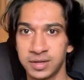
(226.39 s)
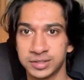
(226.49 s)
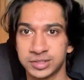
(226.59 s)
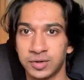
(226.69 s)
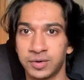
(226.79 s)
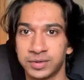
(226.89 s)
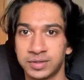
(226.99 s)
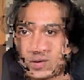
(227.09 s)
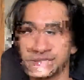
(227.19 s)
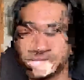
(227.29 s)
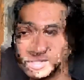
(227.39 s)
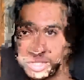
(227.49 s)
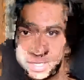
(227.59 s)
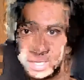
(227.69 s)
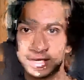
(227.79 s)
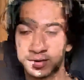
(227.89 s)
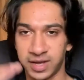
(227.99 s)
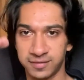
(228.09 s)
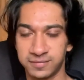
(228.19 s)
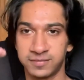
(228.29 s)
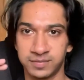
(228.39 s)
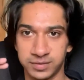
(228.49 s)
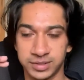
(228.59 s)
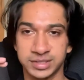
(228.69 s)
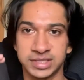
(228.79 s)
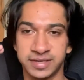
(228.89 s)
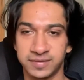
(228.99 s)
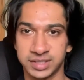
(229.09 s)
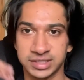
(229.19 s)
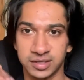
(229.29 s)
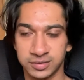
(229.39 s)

So, if you have a checking, you have your savings.